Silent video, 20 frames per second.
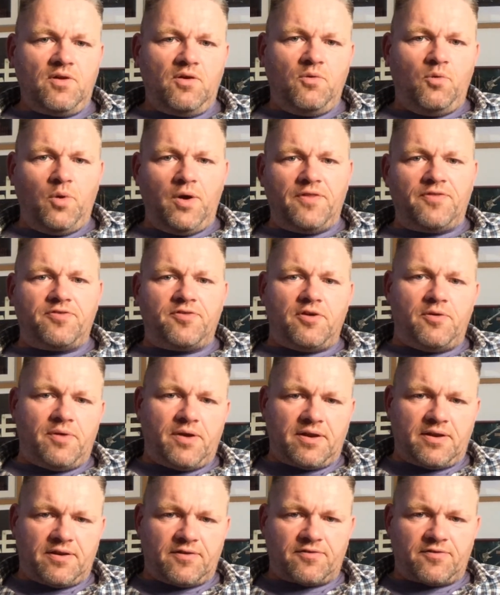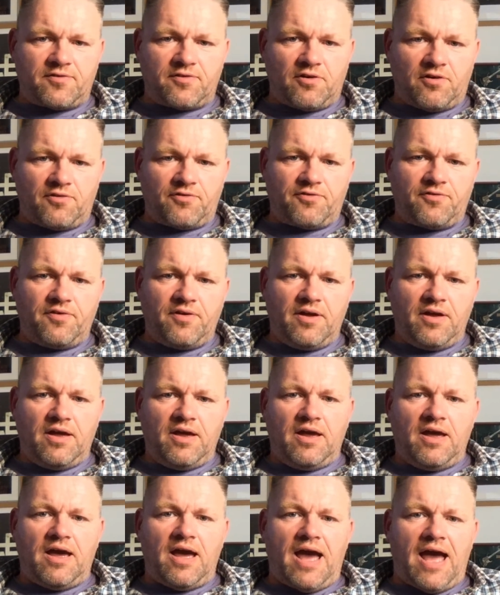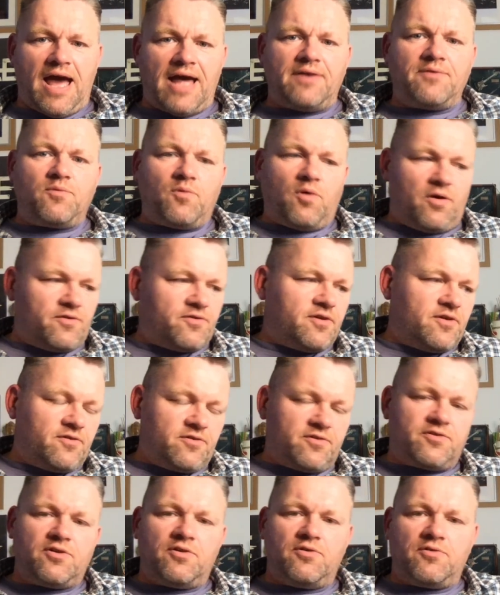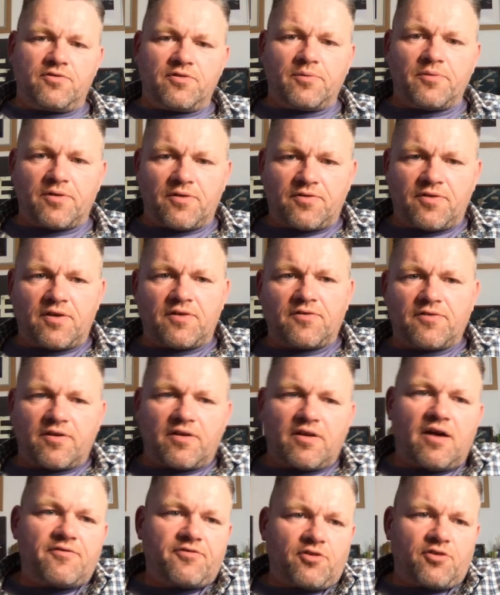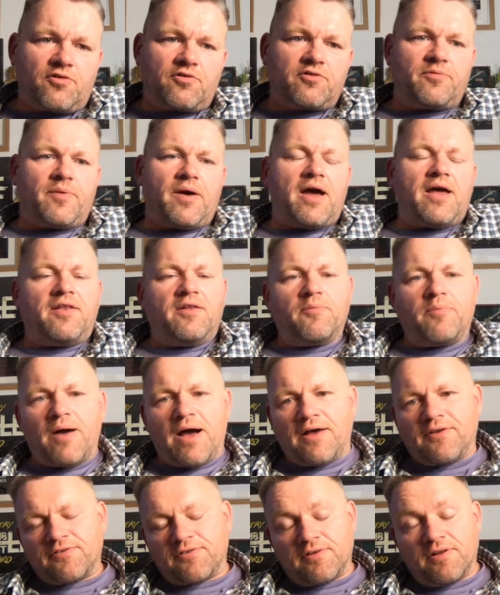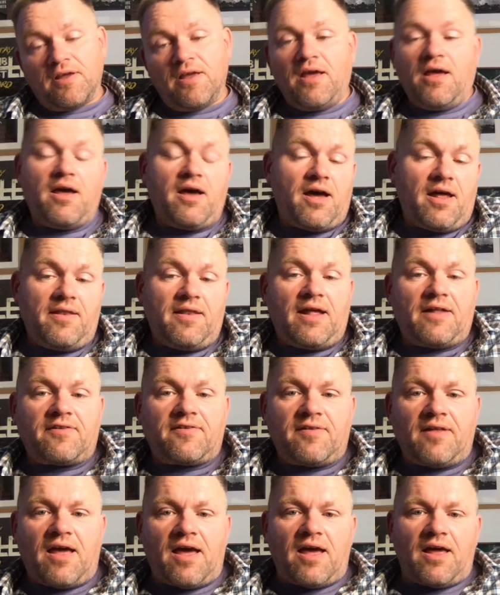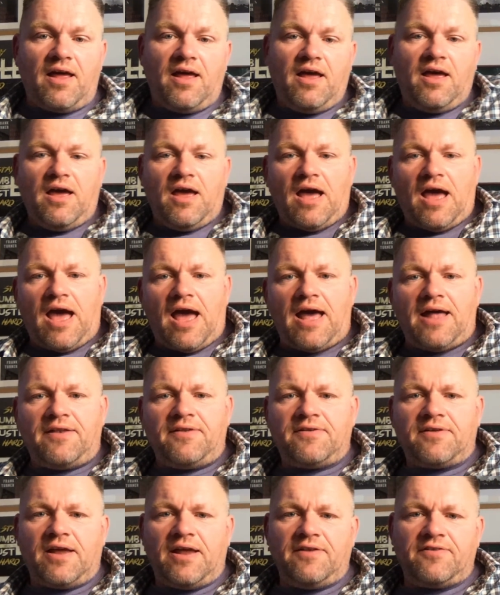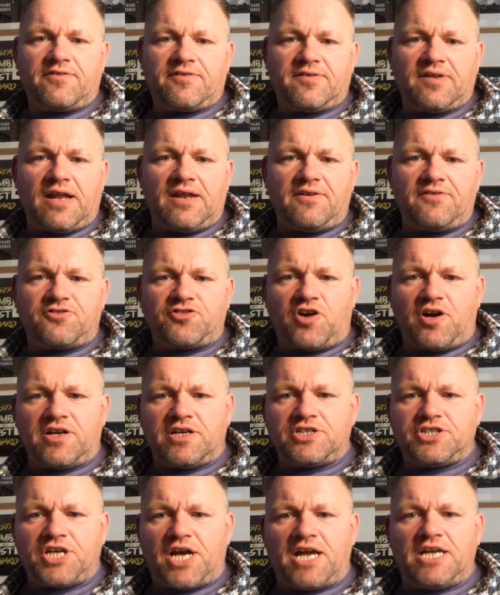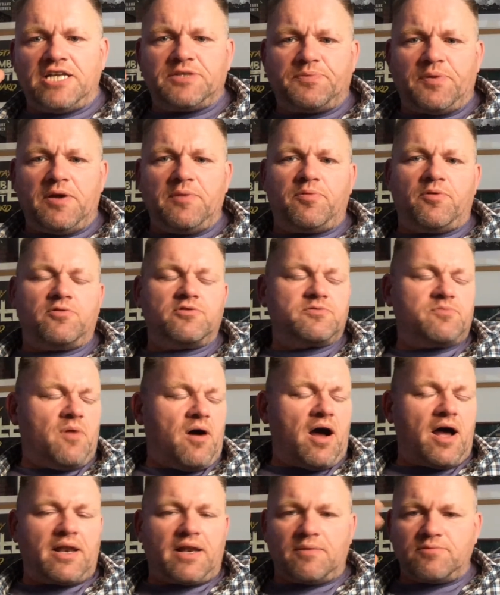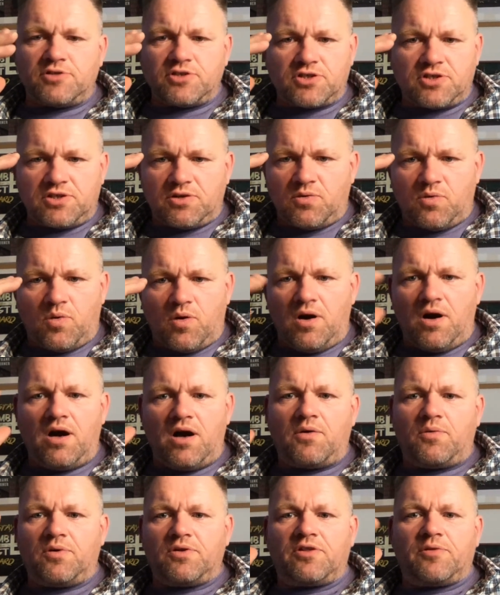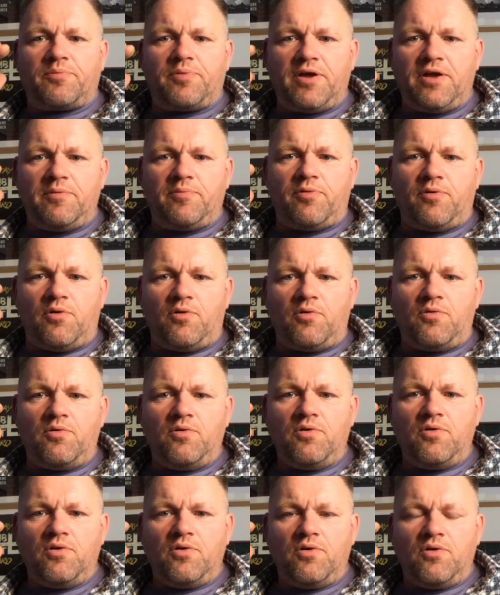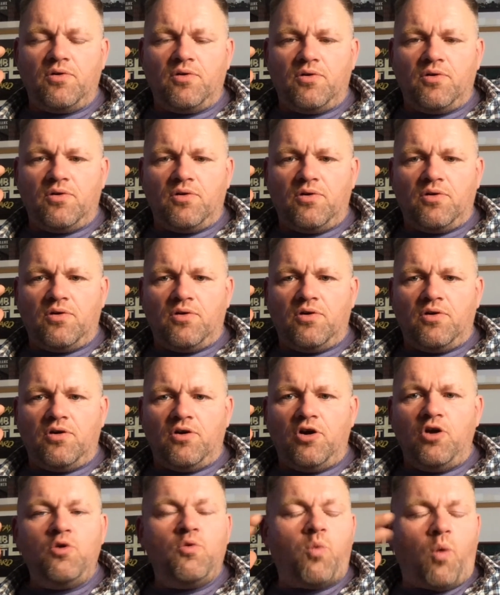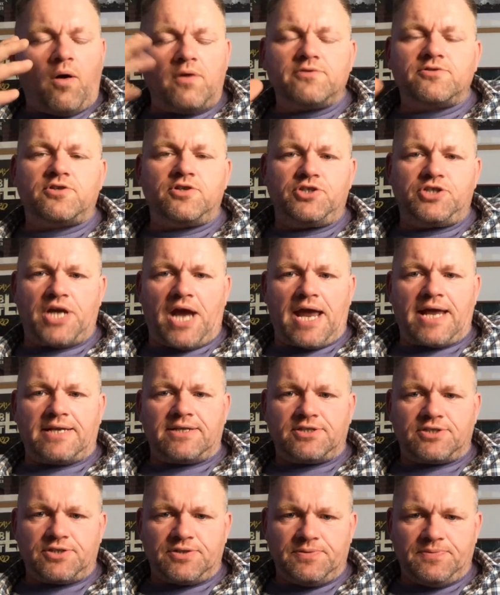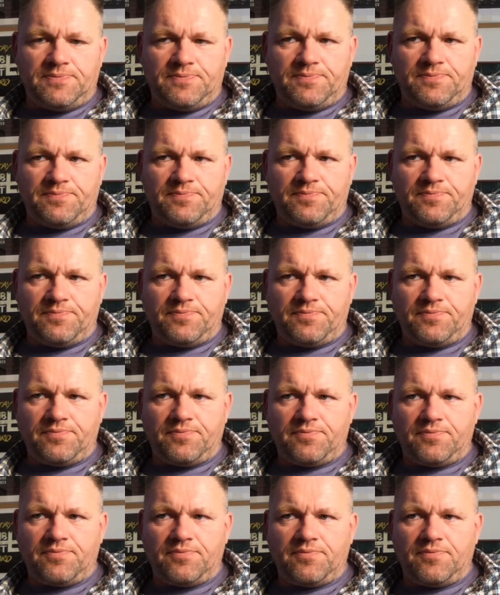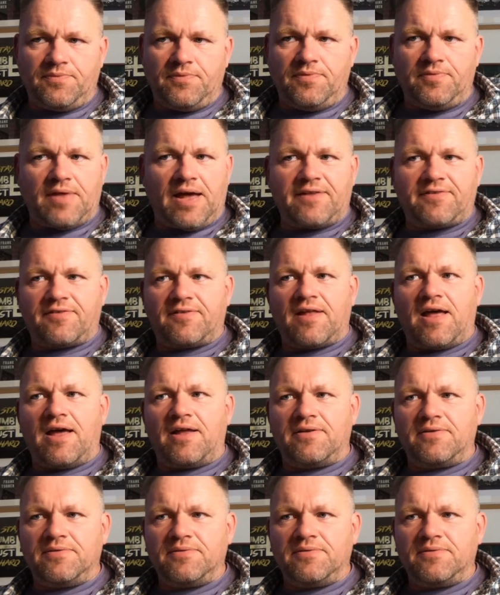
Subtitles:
with doing this stuff and wanting to do some of the things that I've talked about in the past. And that's that. And instead of trying to change people's mind, I'm just going to work with the people who want to change. That's that.